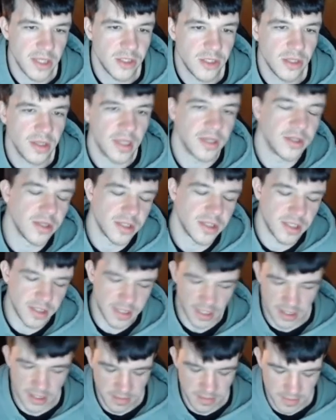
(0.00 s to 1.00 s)
that just does
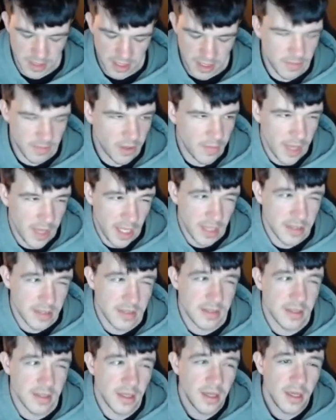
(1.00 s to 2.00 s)
like some subdomains,
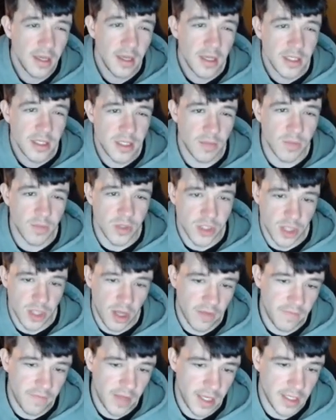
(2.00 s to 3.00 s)
some
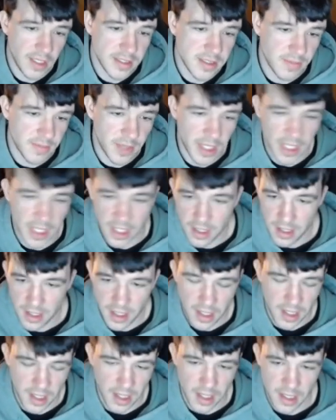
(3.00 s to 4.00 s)
resolving, some like
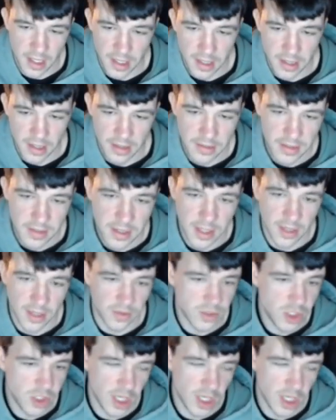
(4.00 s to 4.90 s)
uh, you know checking